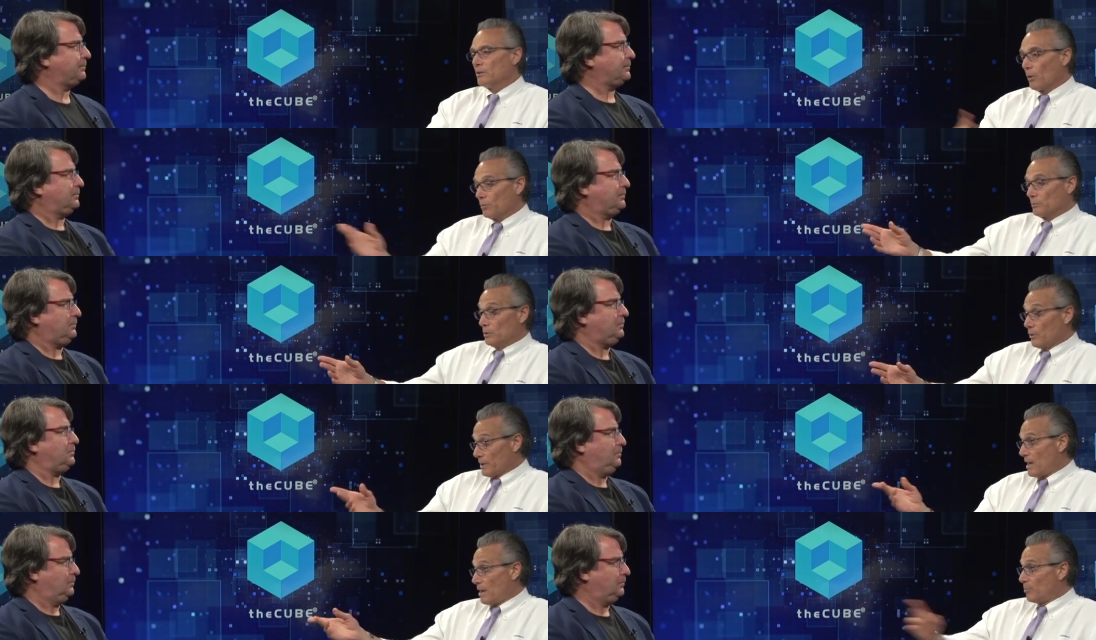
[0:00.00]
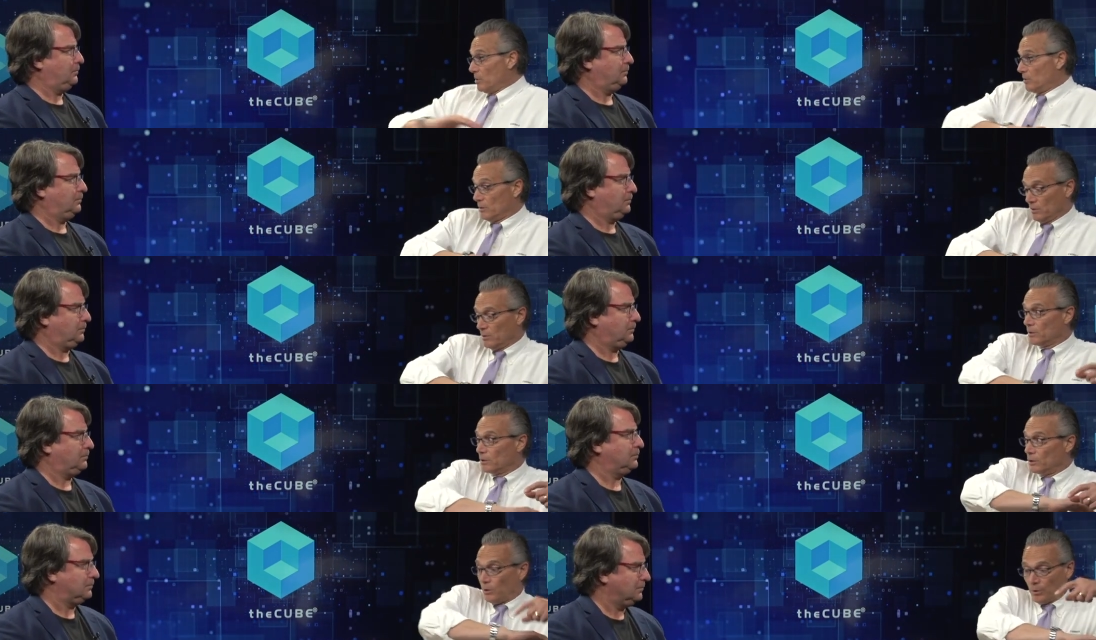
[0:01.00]
Speaker 1: You know, you know the Cape.
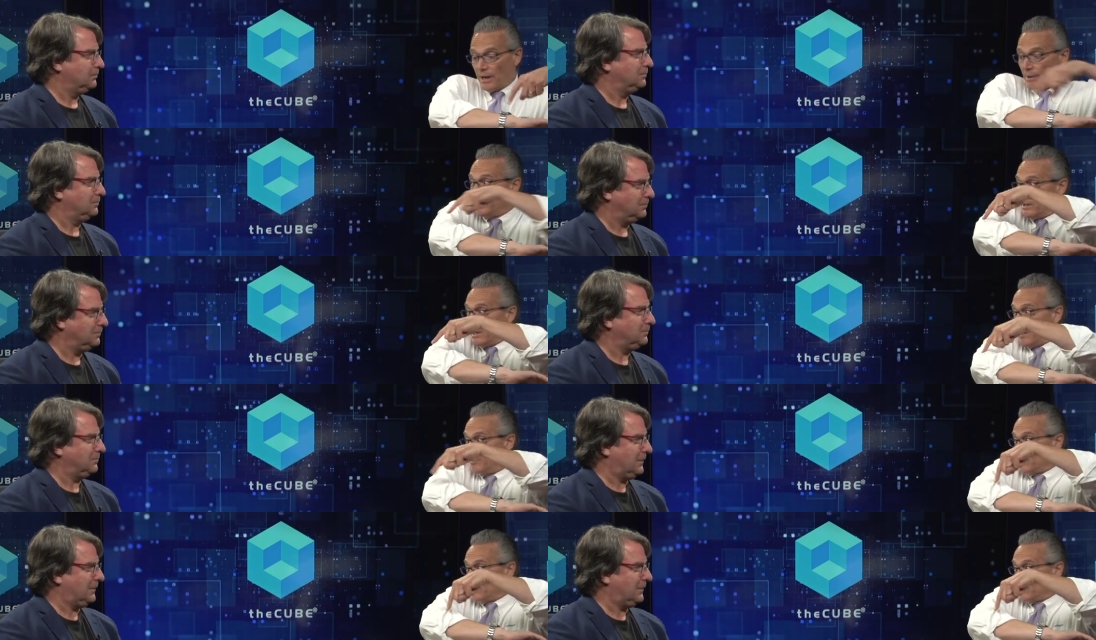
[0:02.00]
You know where I am in the Cape